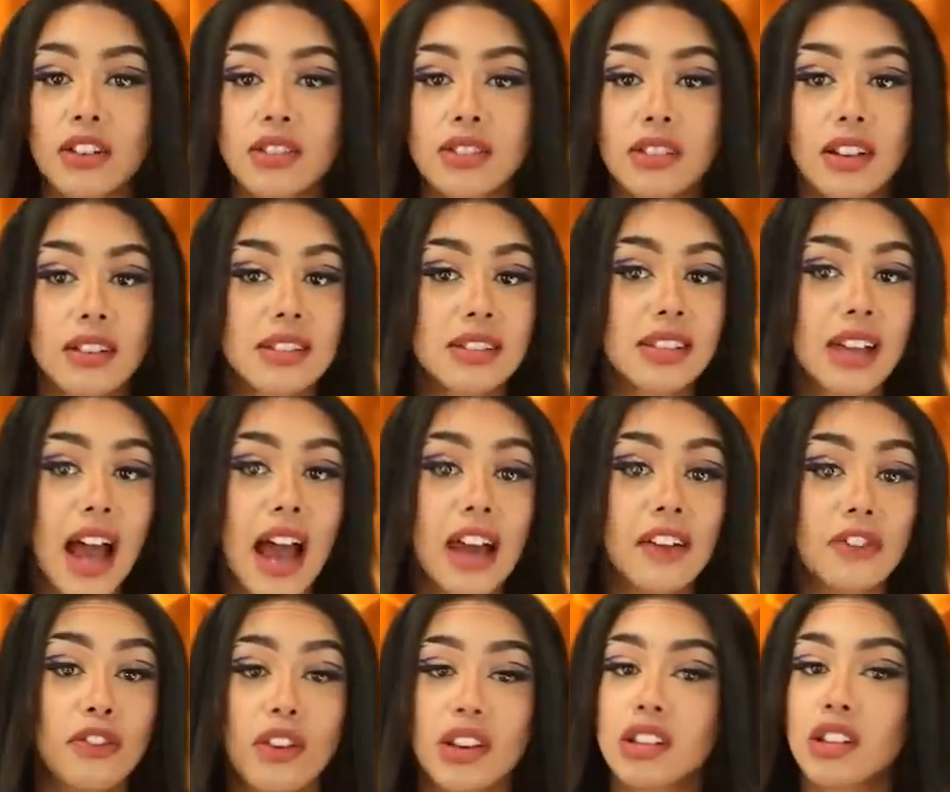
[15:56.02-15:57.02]
her son's
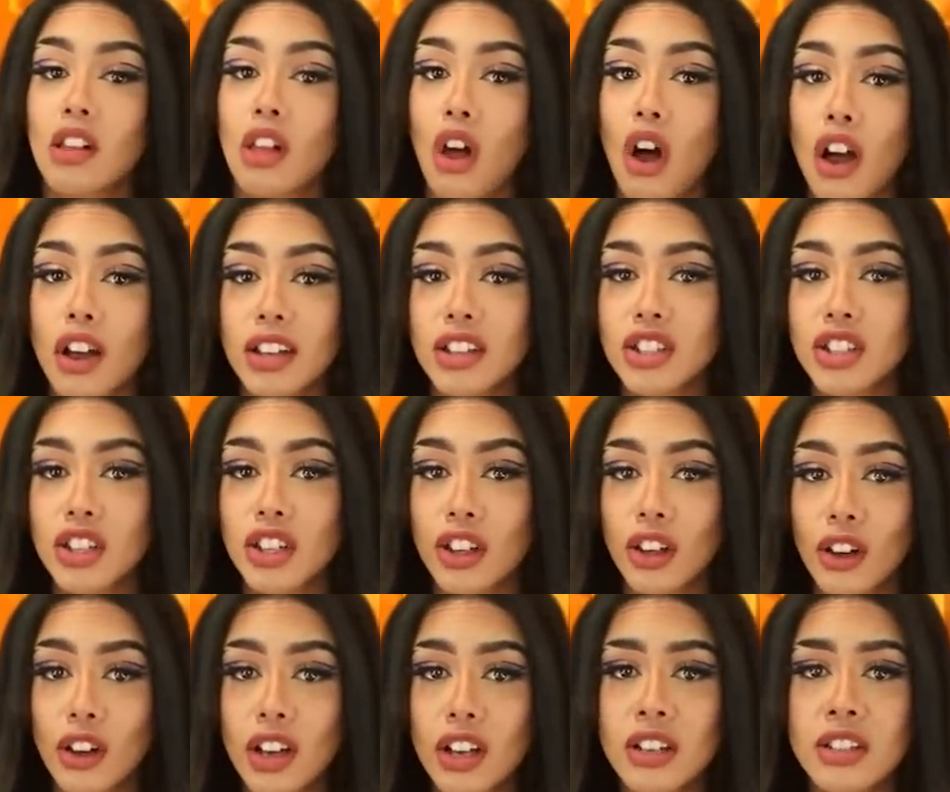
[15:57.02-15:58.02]
side for as long as she
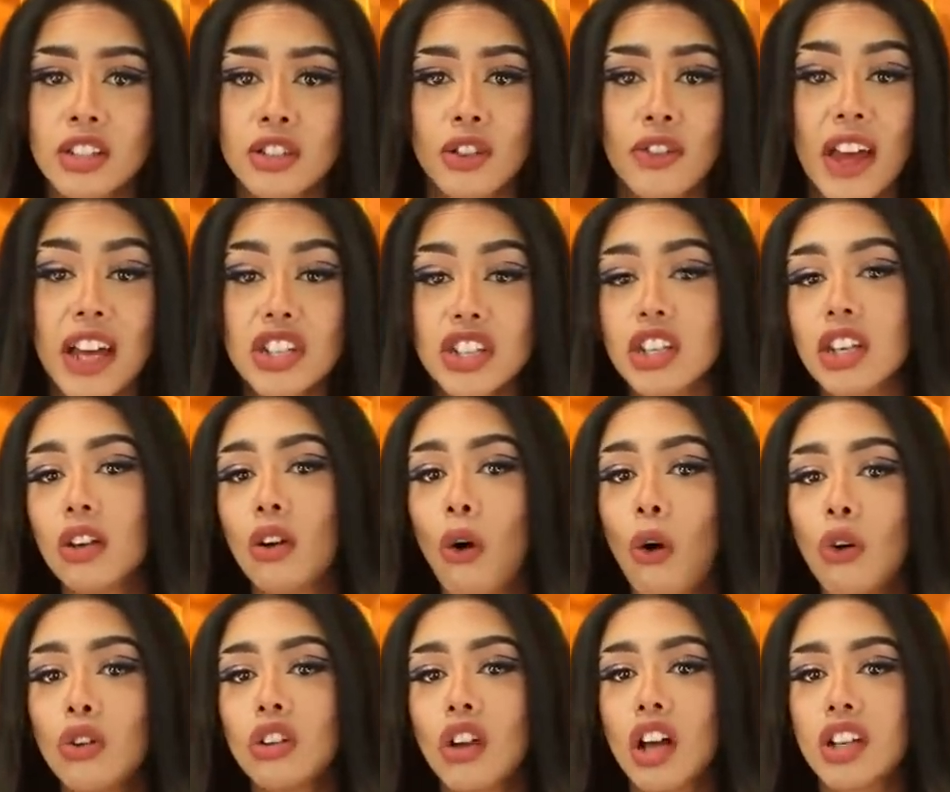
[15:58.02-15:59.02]
could so that she could
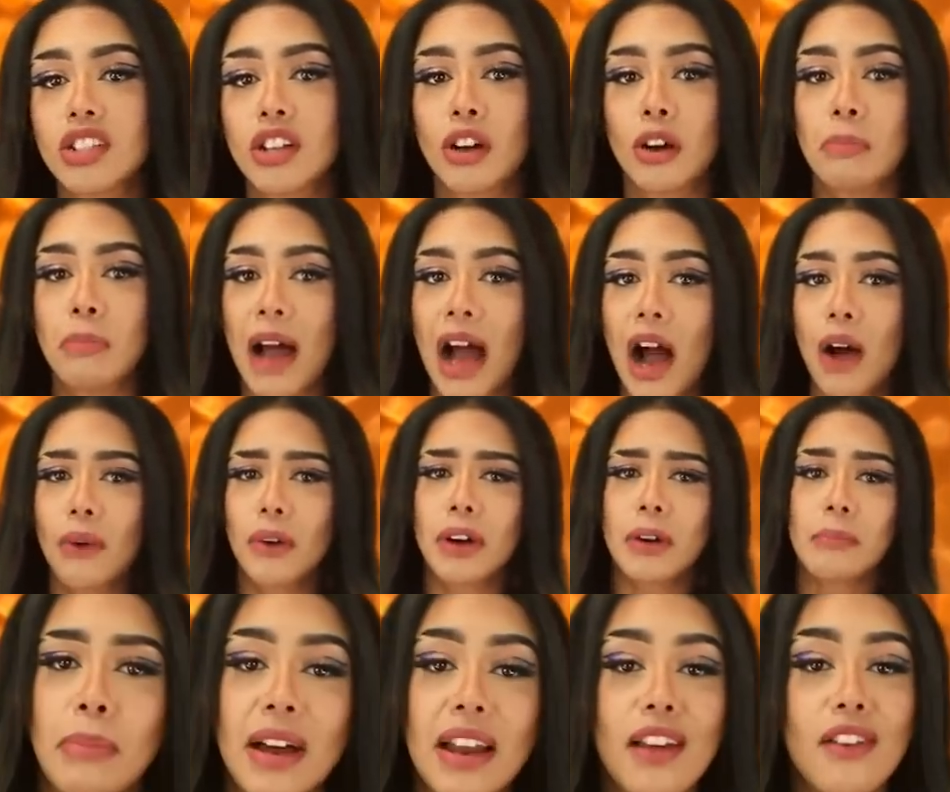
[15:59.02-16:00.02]
hold on to her
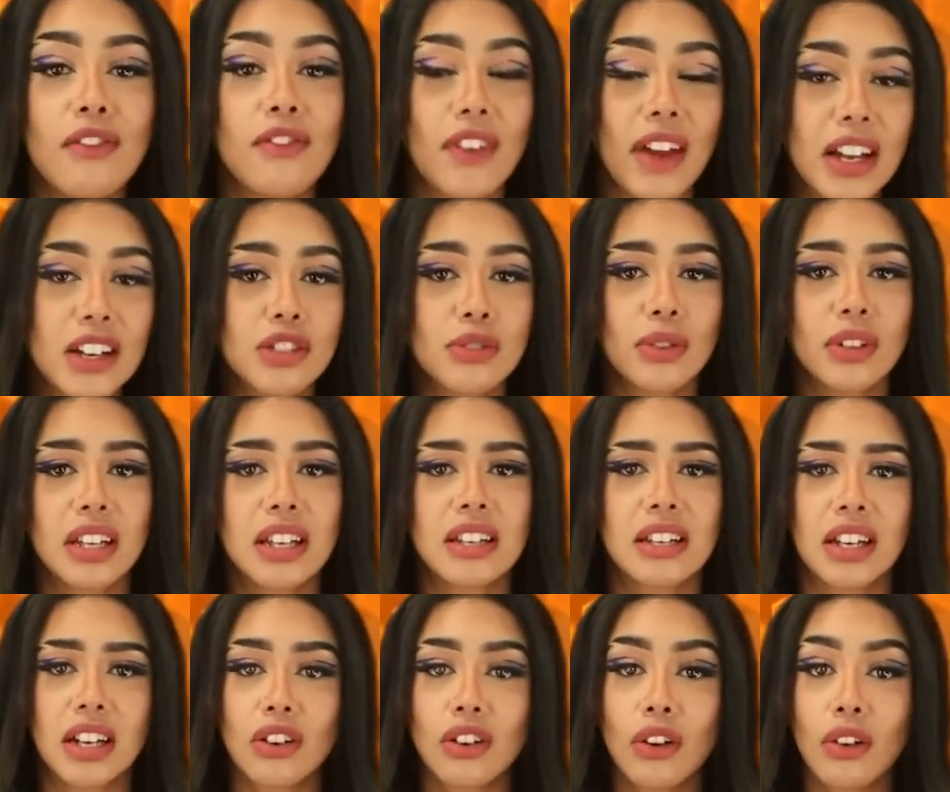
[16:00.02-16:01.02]
power, but eventually
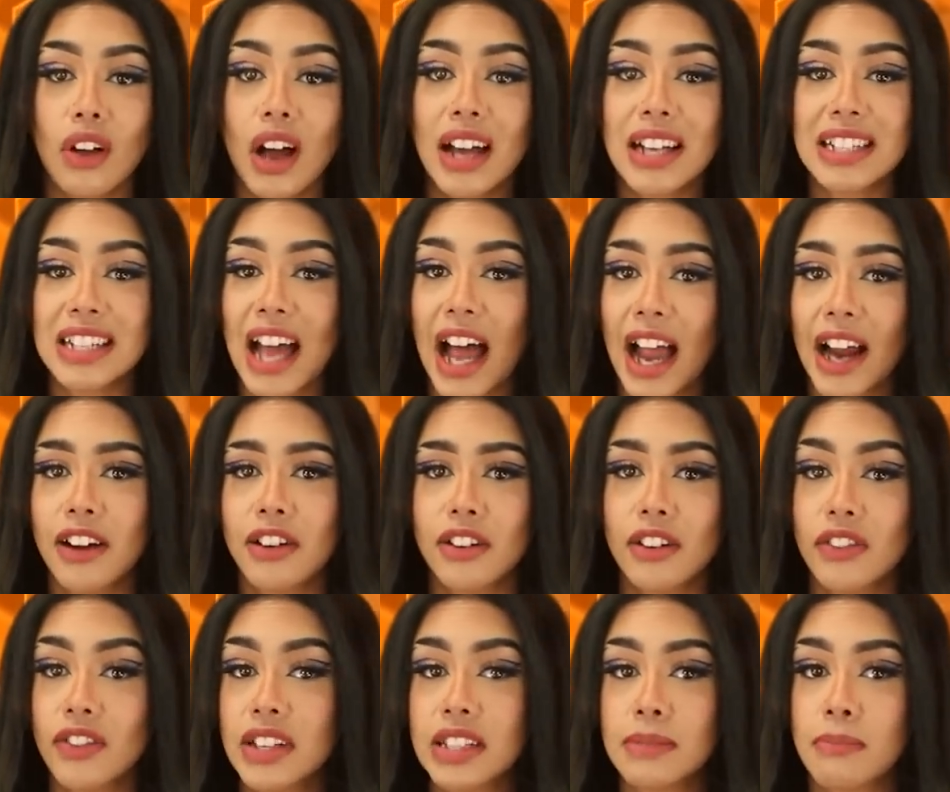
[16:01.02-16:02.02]
Nero got
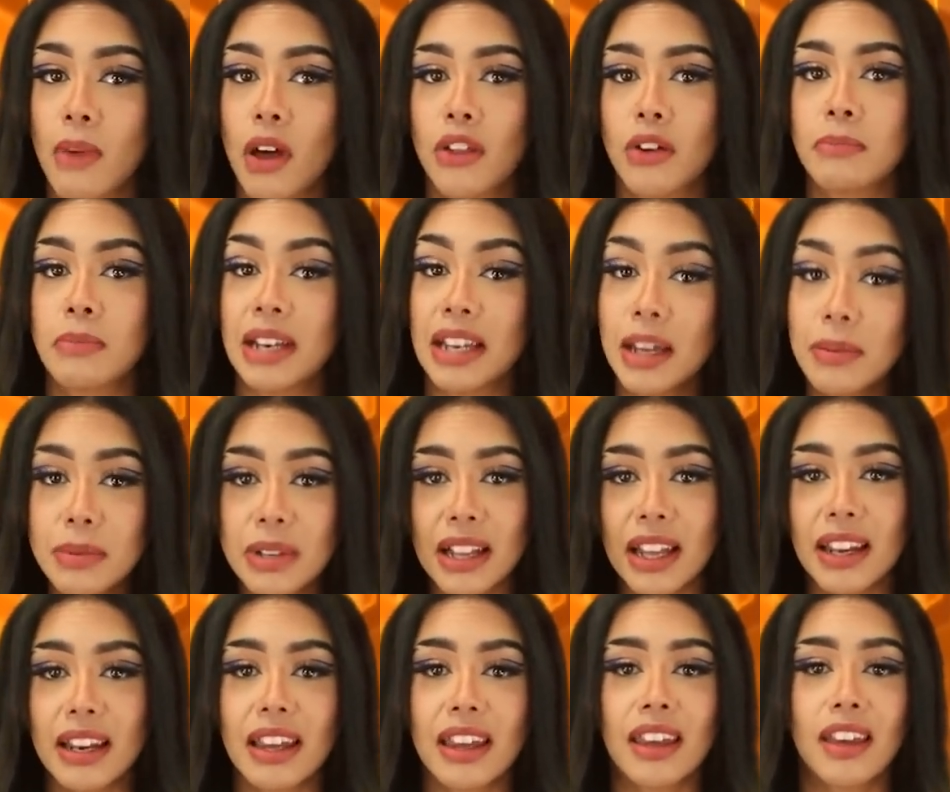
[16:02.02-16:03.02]
tired of his mother
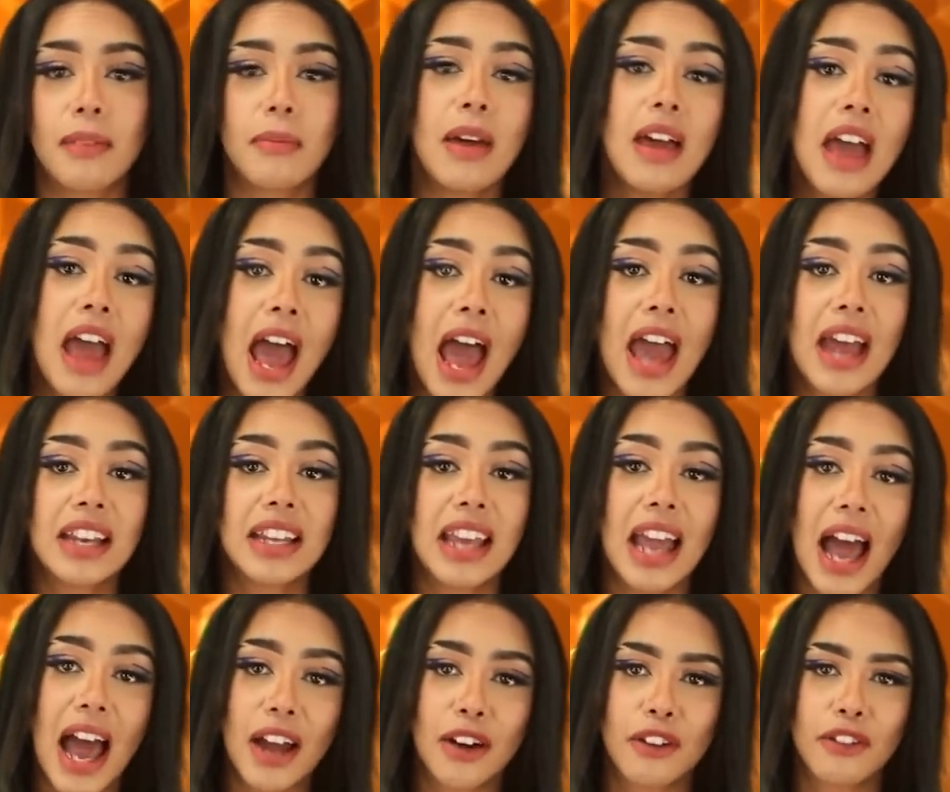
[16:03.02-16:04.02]
manipulating him and he
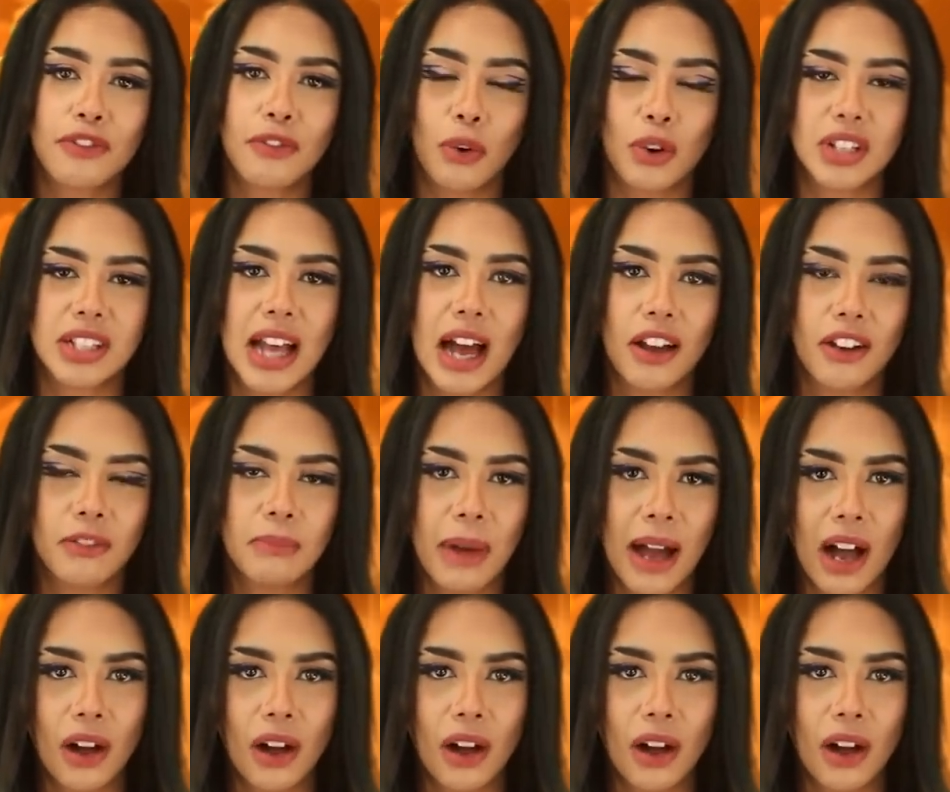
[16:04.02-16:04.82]
had her forced out of